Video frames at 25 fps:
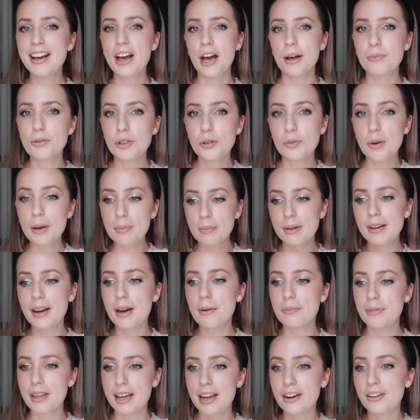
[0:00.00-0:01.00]
I'm sweeping
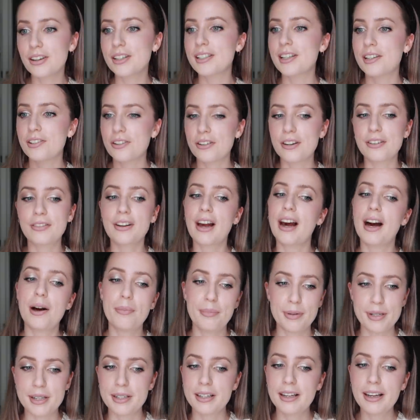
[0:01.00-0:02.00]
up the areas that don't have
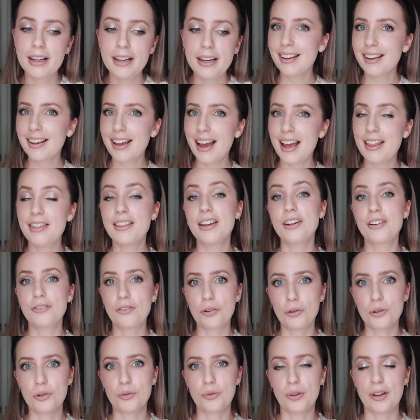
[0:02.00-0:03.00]
carpet. And then of
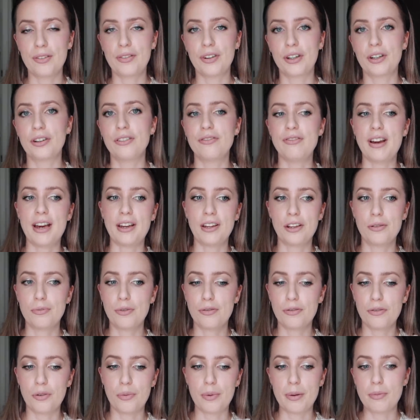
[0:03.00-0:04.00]
course we'll give it a good vacuum
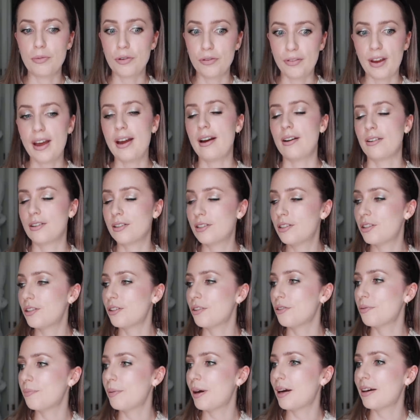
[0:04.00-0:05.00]
before we move out
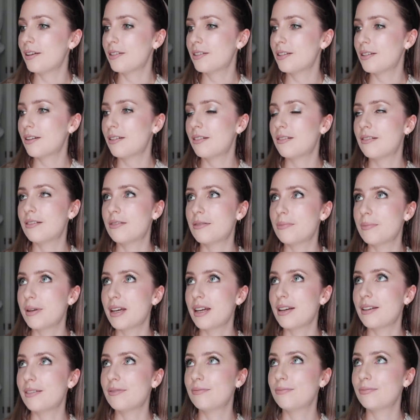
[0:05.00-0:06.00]
too, but oh
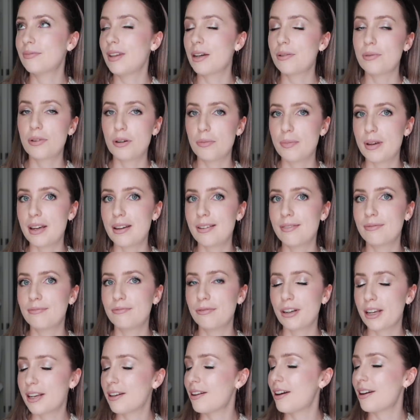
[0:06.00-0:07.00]
man, I want to be
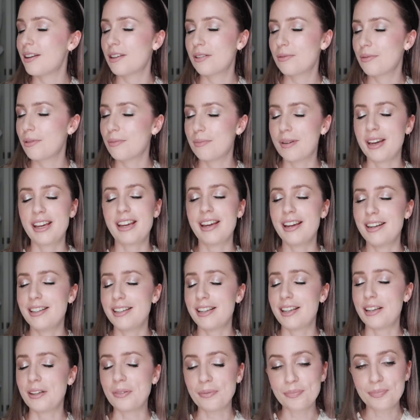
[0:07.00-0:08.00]
reunited with my
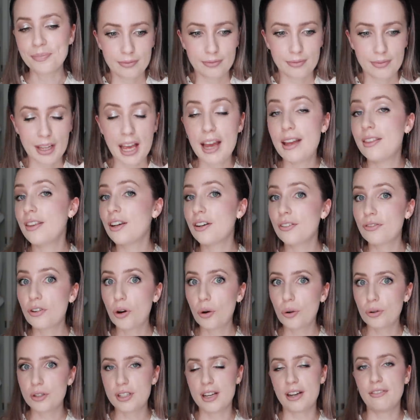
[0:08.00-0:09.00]
Hetty. And then of
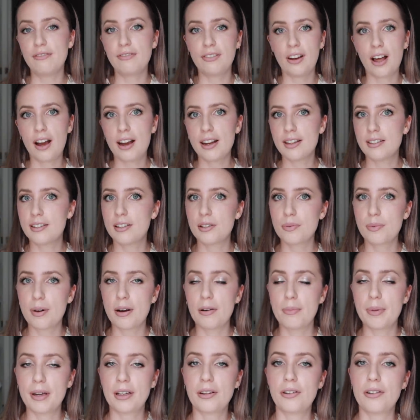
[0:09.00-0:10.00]
course our flights as
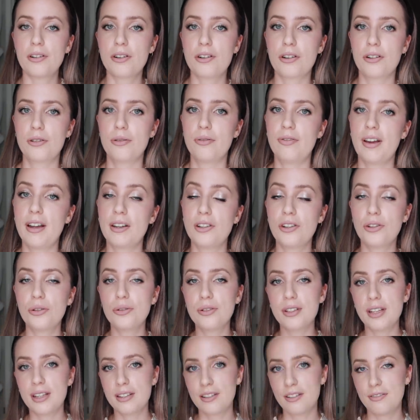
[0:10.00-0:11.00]
well, my gosh, because we've had two
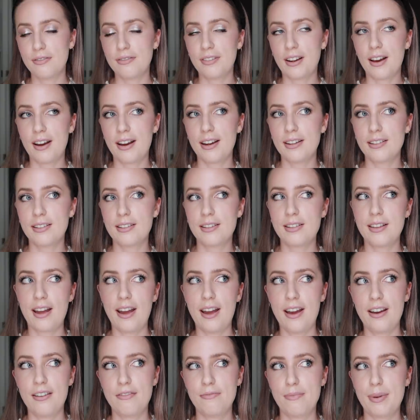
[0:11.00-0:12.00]
sets of flights that
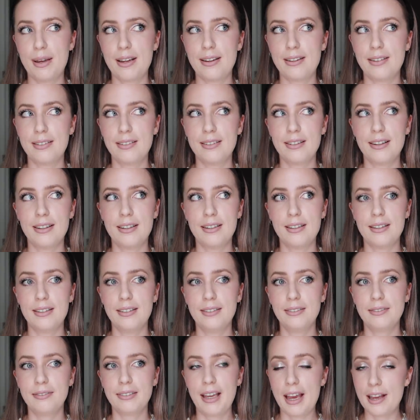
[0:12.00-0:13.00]
have been uh,
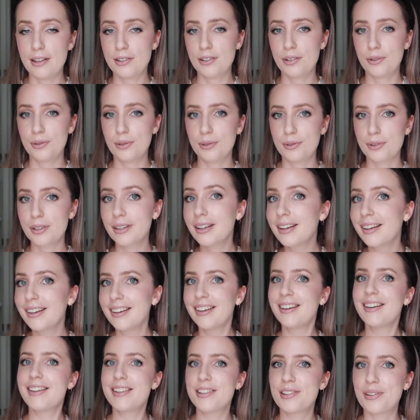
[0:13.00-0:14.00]
cancelled.
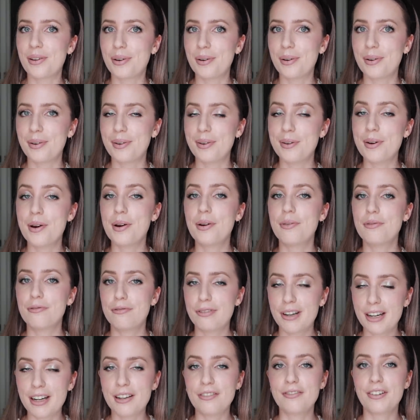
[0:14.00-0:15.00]
So
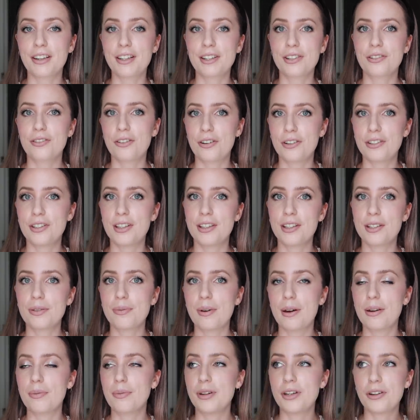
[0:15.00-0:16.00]
really fingers crossed that this
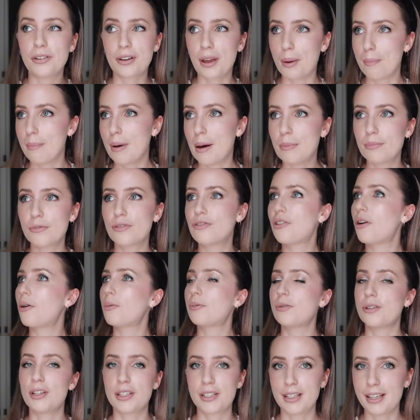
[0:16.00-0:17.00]
one we don't get bumped from,
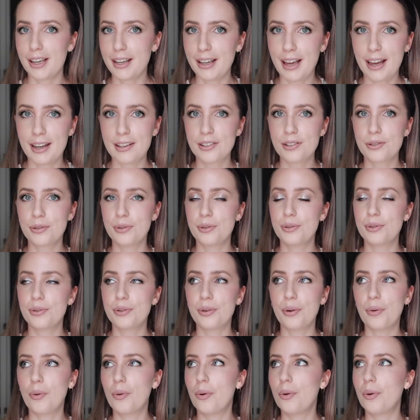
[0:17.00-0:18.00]
or it doesn't get cancelled,
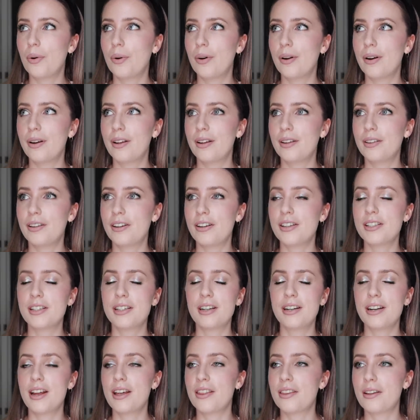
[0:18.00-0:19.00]
or there isn't
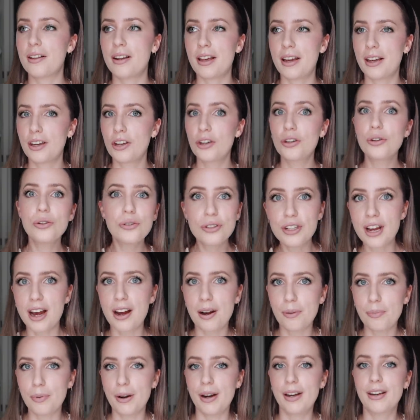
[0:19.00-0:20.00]
another like huge
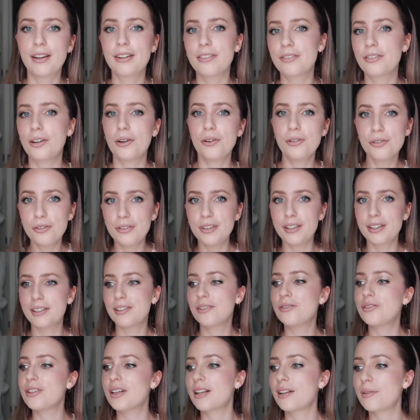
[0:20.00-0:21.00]
outbreak of COVID in
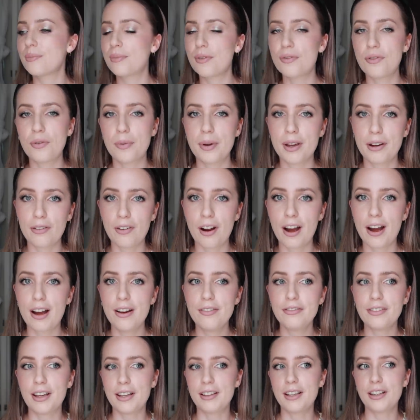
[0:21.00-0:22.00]
New Zealand before we
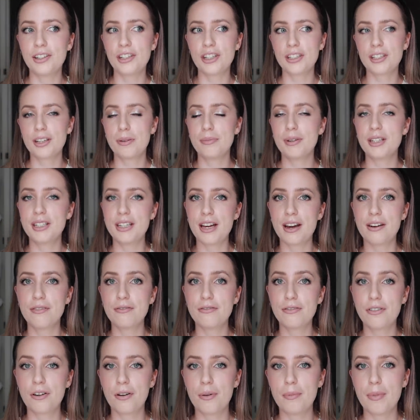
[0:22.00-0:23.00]
arrive. Like they're just coming down
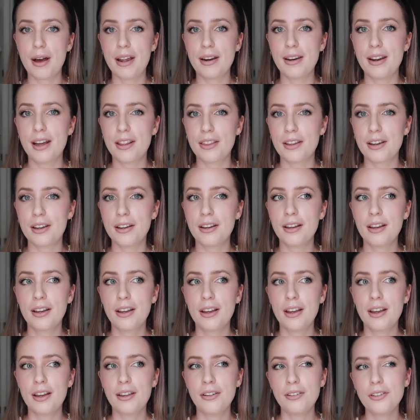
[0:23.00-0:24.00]
from another,
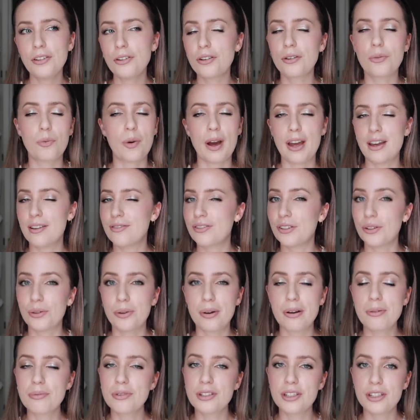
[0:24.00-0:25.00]
not a wave at all,
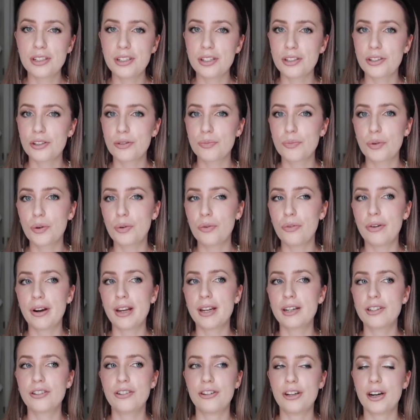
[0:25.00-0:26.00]
it was just a small
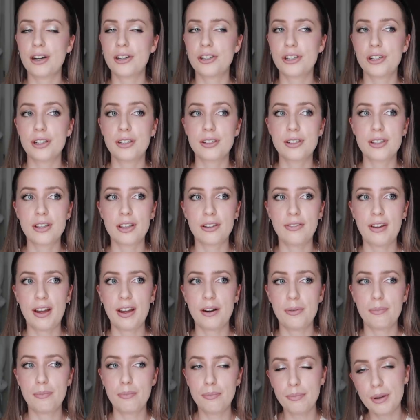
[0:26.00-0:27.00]
reintroduction. So they've
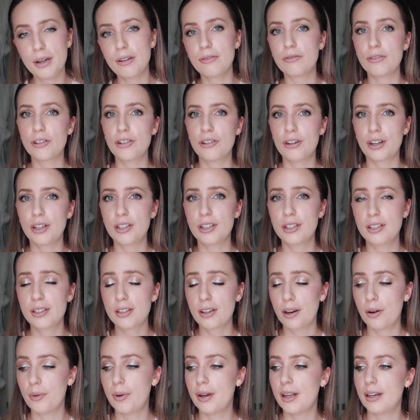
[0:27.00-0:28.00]
had a bit of restrictions
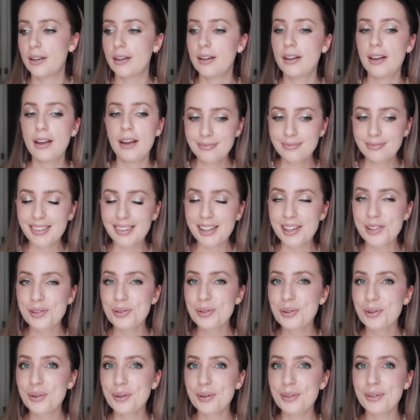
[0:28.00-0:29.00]
go in.
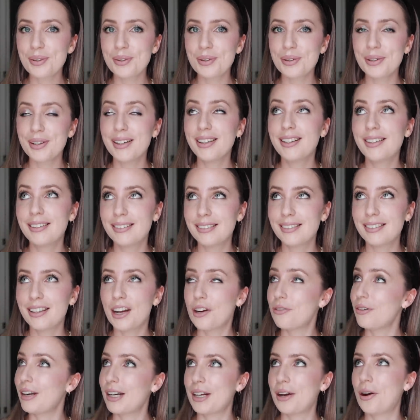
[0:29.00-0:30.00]
So I
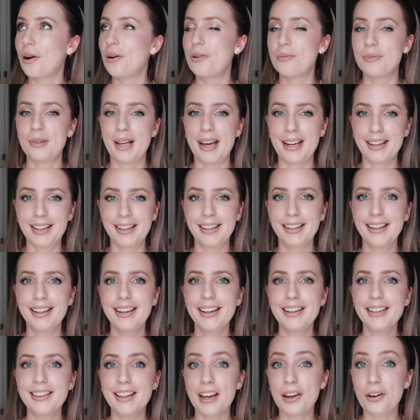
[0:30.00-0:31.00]
really hope like
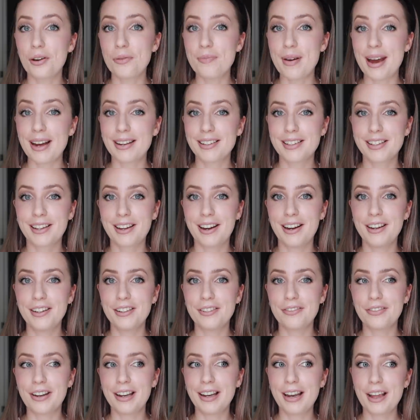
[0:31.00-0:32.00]
they go back to kind
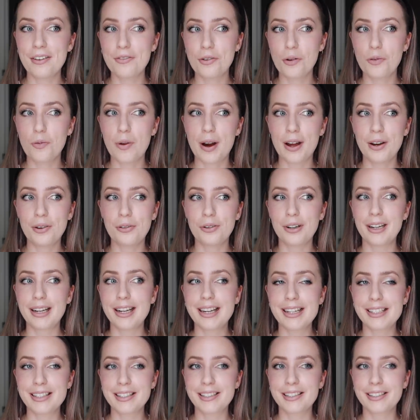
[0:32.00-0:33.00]
of level one, or at
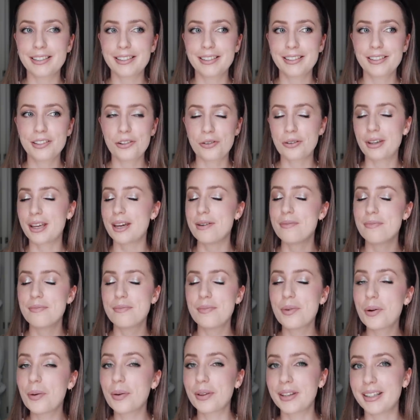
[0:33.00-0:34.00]
least don't get
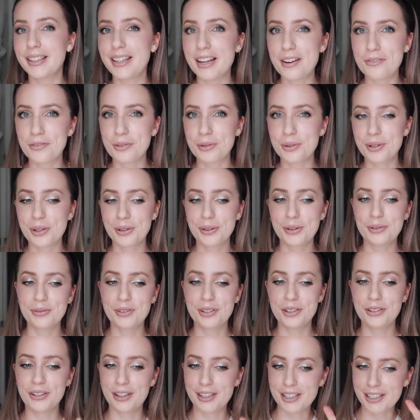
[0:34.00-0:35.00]
more than level two
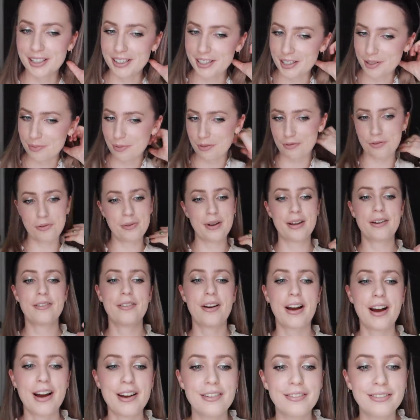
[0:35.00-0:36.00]
restrictions before we
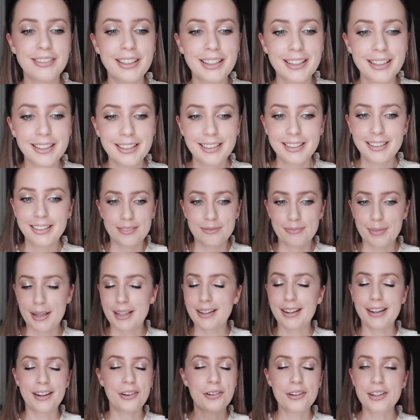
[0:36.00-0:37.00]
arrive. But
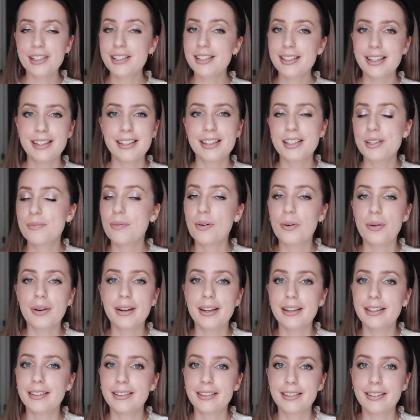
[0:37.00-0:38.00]
like honestly at this
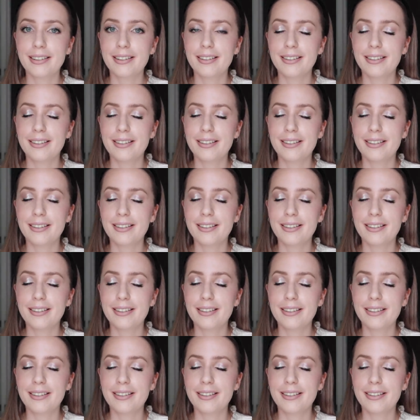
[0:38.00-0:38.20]
point,